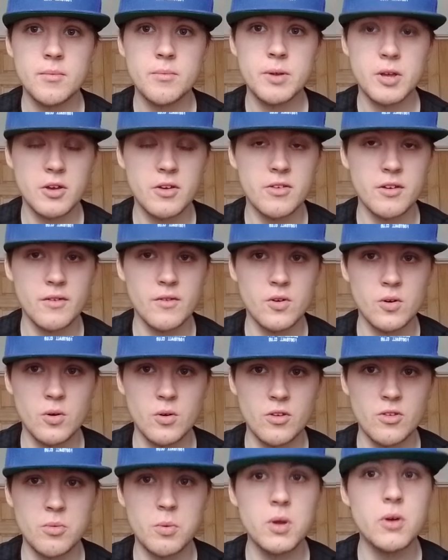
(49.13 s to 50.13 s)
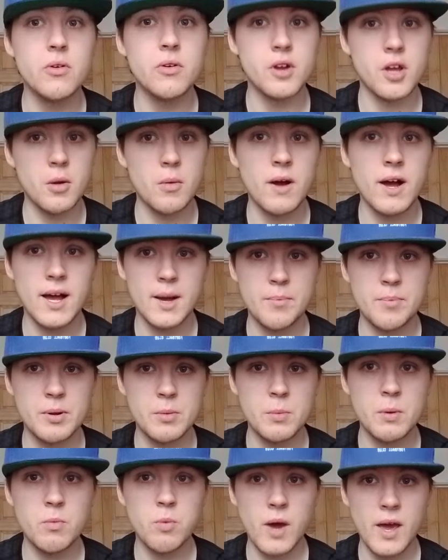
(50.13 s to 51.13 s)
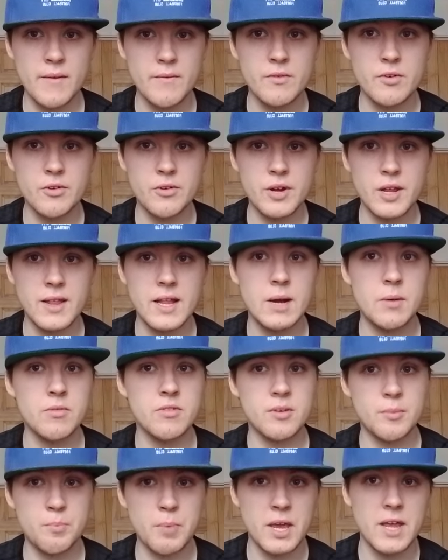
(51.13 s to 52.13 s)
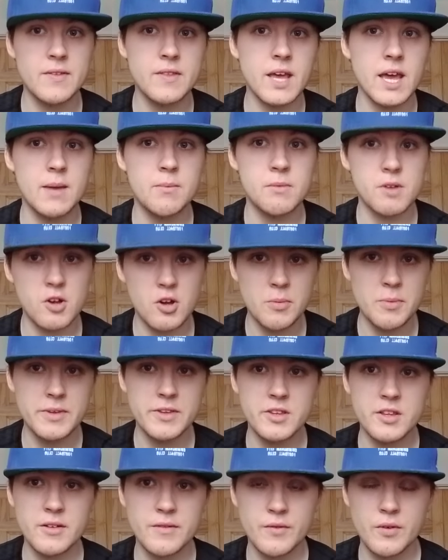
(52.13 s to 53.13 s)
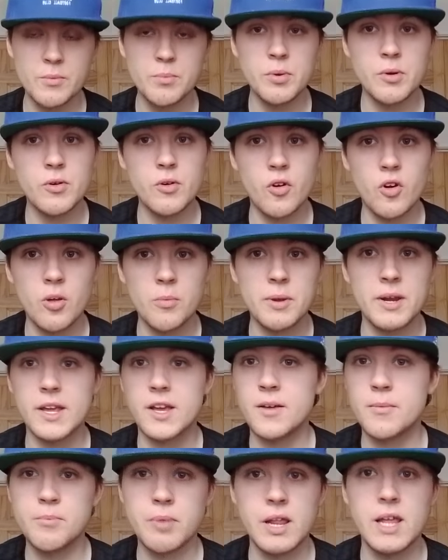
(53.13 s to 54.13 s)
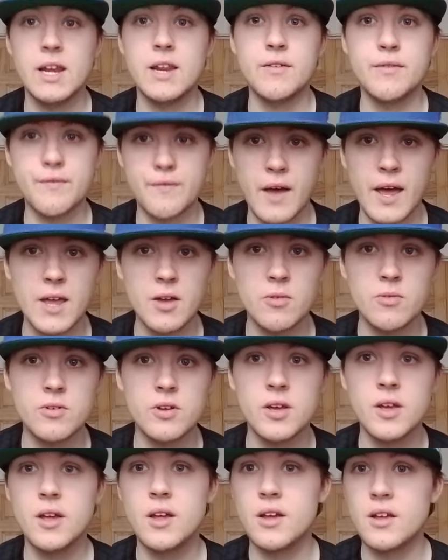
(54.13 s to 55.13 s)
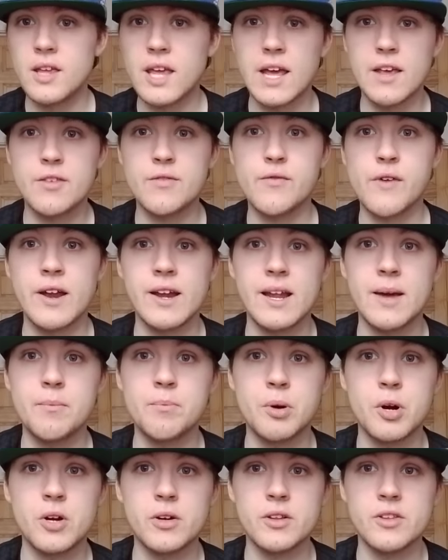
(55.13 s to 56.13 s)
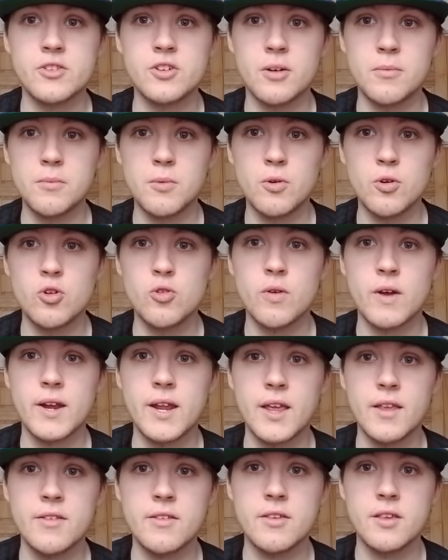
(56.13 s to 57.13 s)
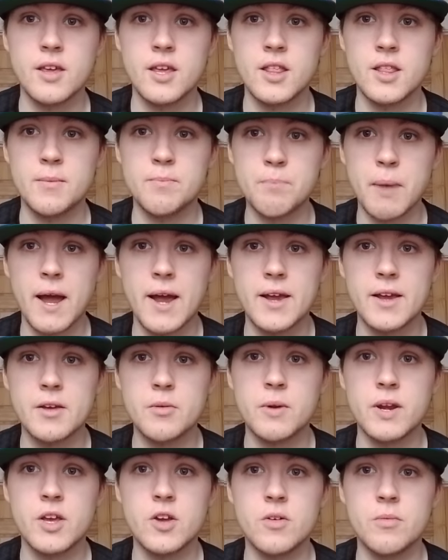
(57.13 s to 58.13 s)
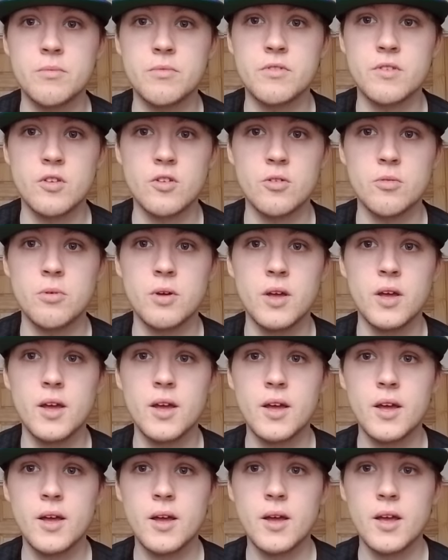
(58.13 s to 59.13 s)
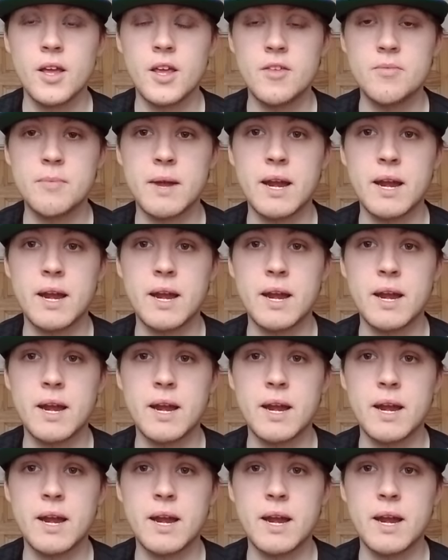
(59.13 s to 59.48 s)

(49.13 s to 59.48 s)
Because, of course, we all know what happened with Wayne Rooney. That was a big name that came into the football club and it completely failed. Yes, Frank Lampard has got more credit in the bank when it comes to his